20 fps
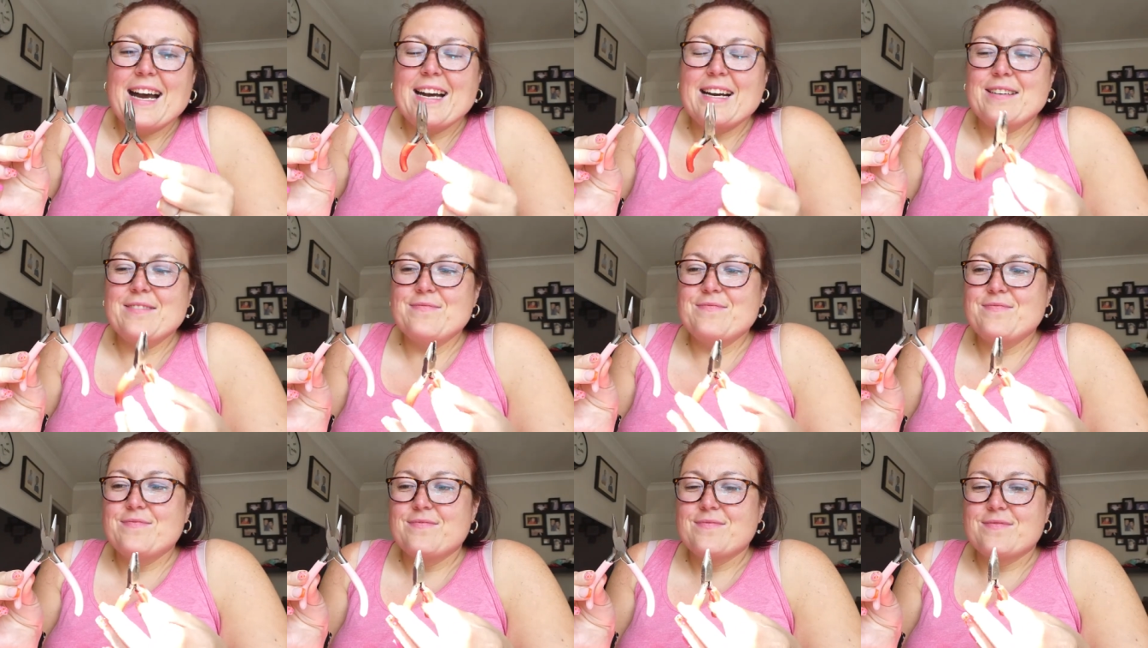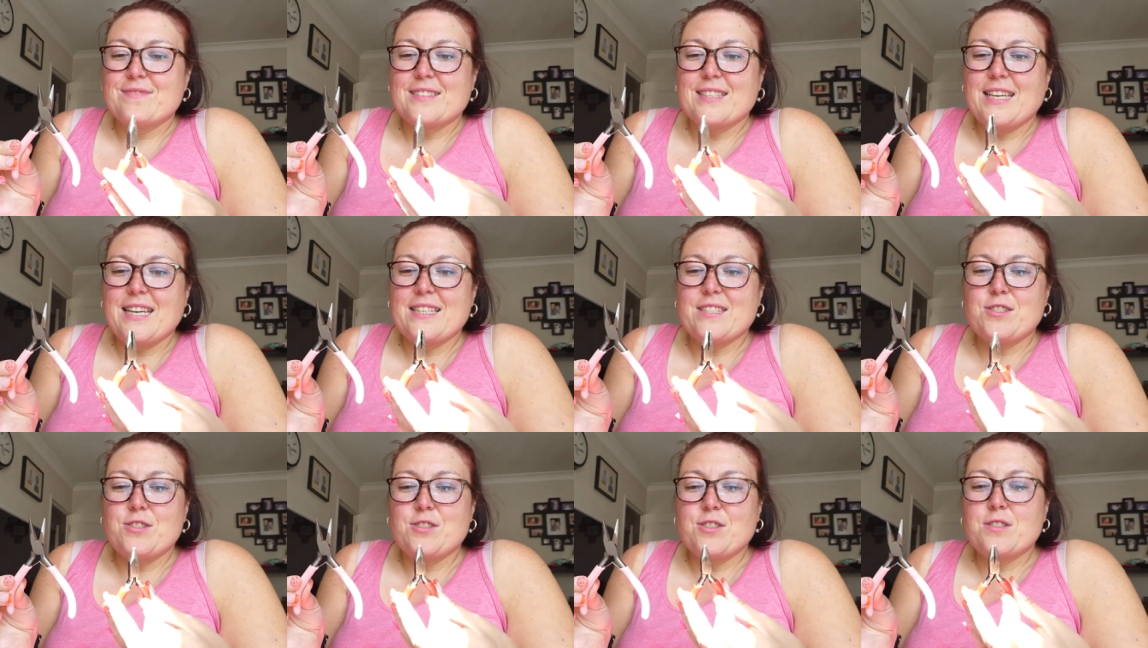um,
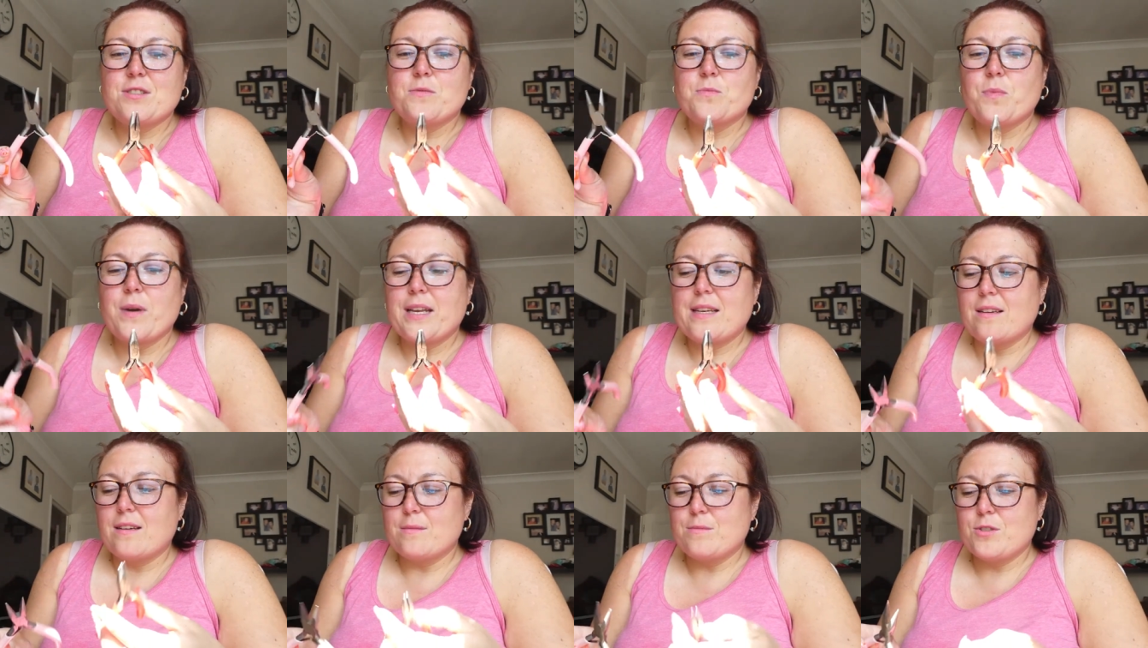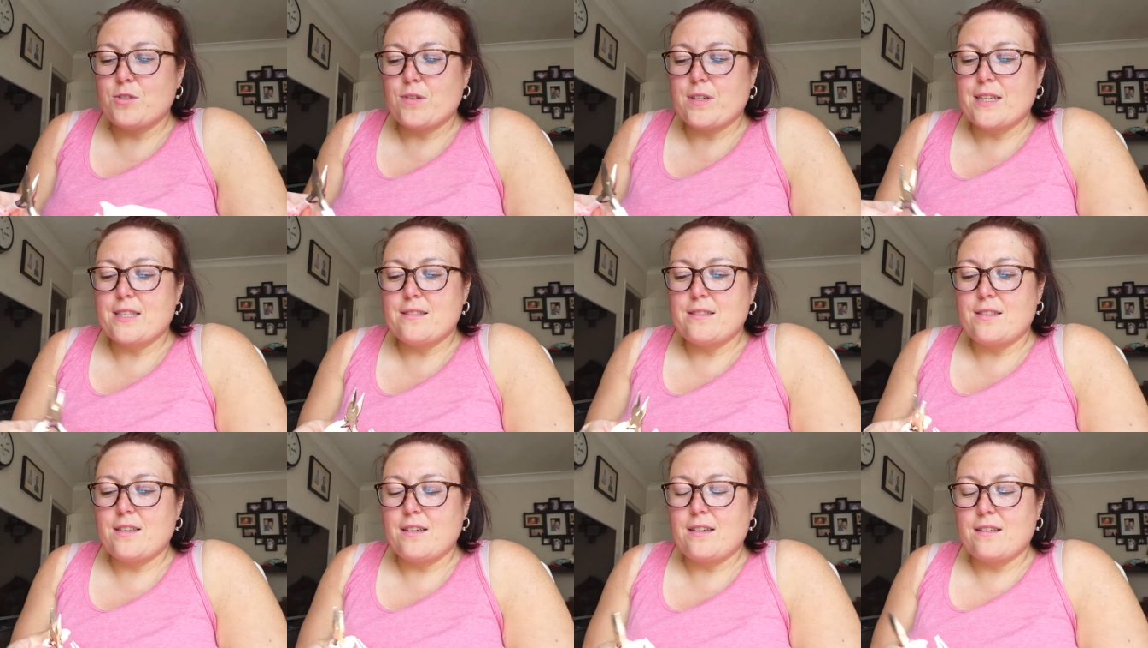it's just when I'm
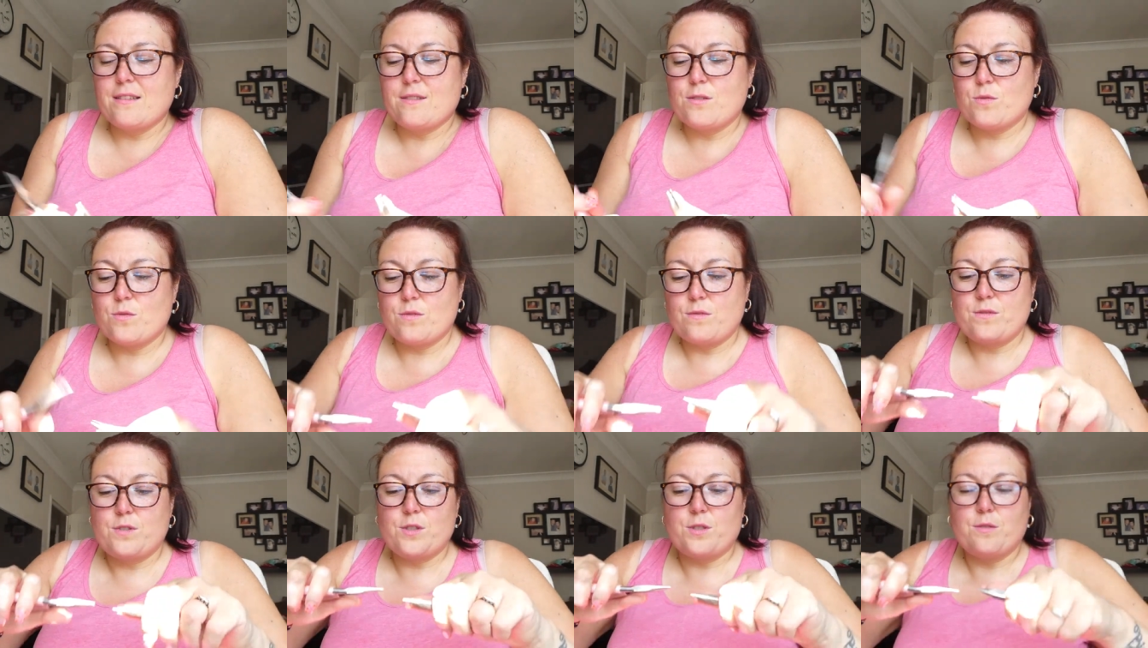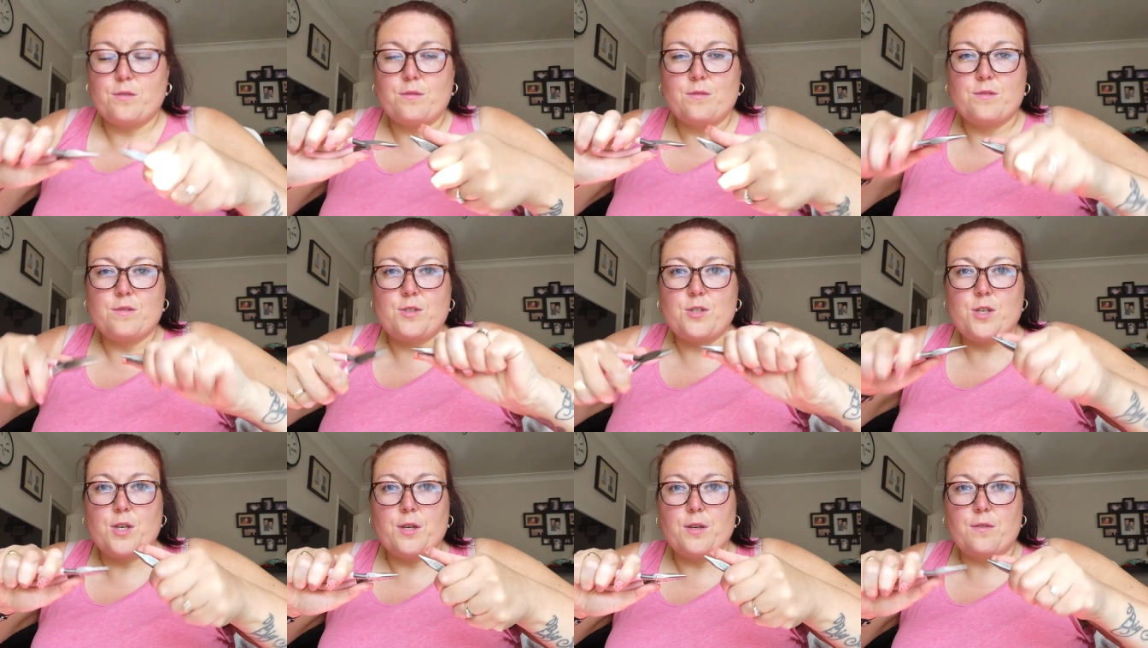trying to sort of do
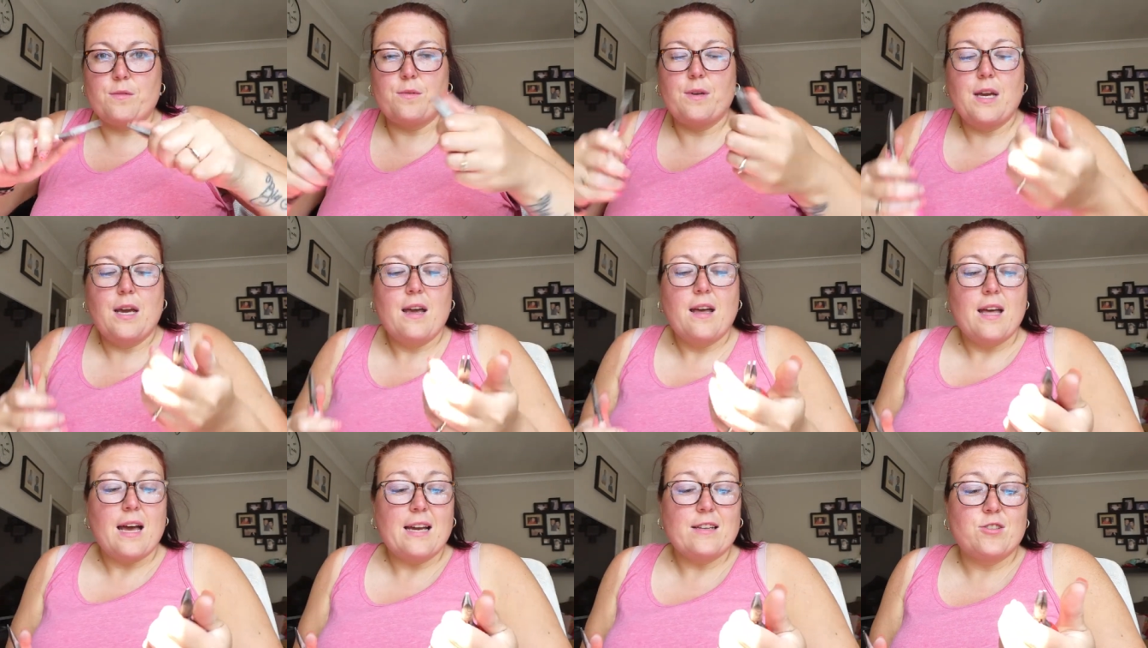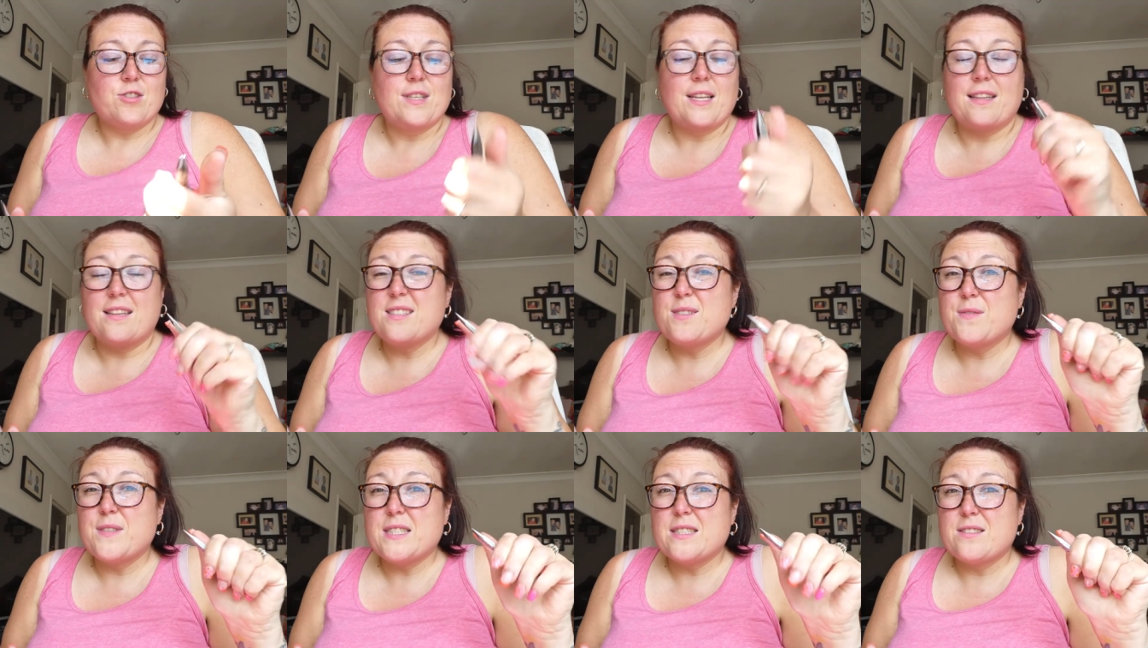two. Actually,
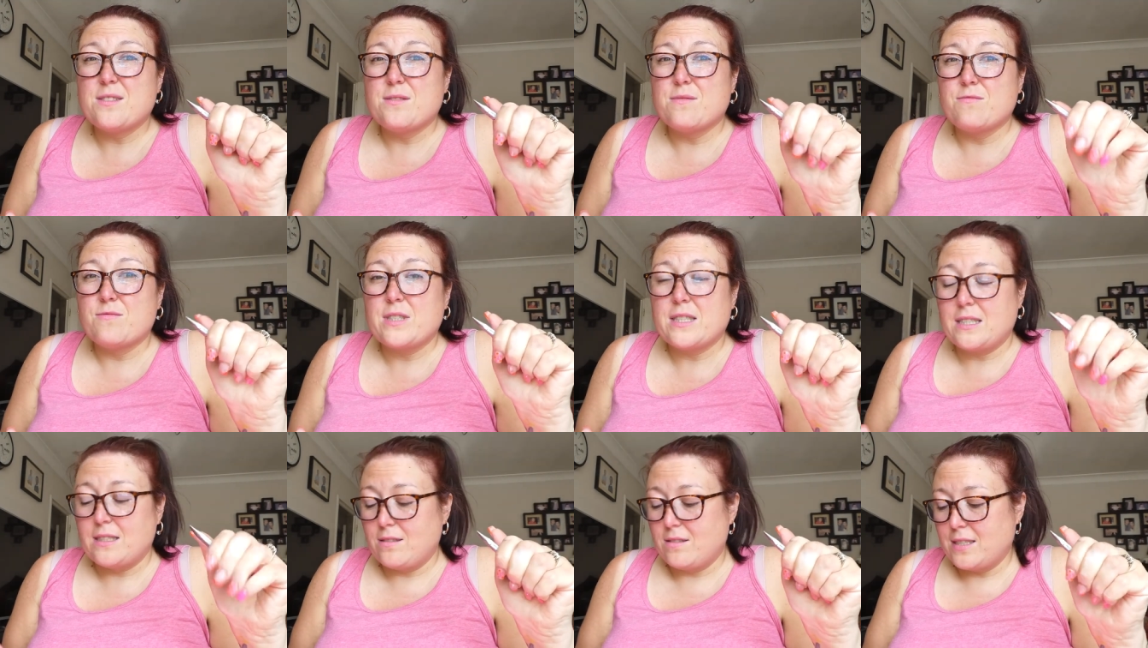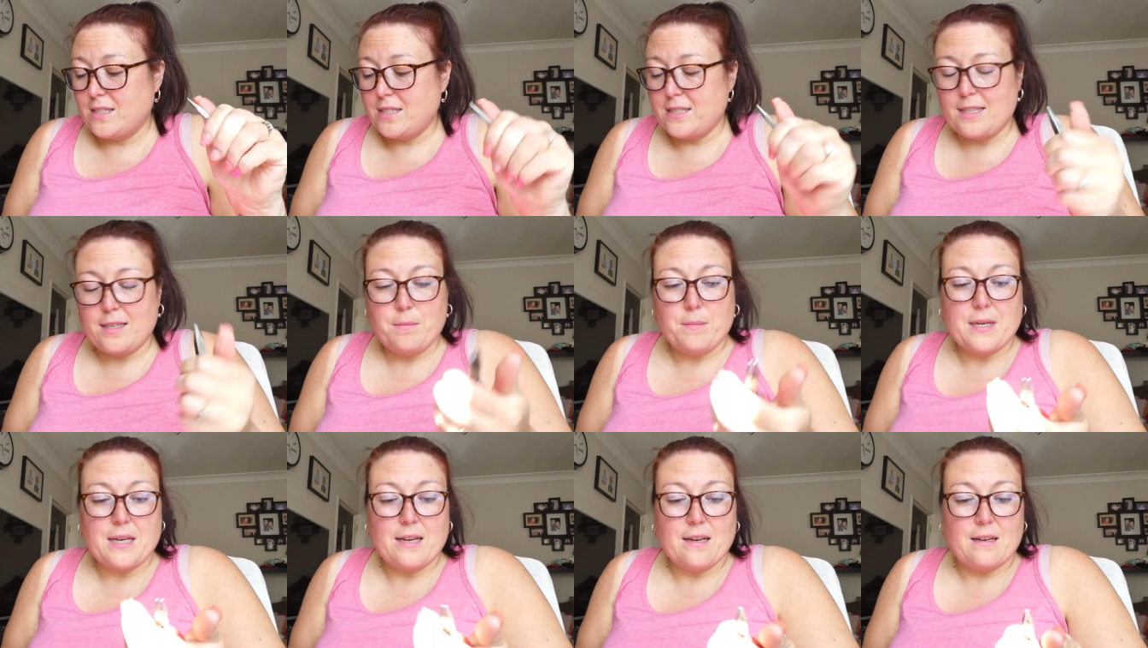this fits really nicely
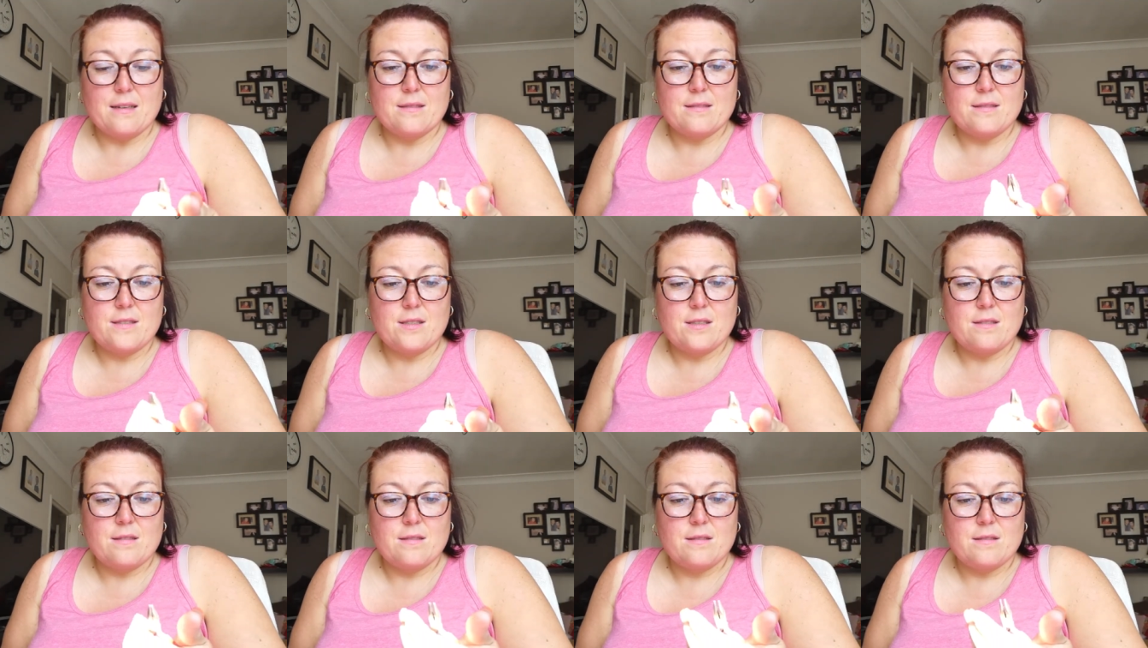in my hand.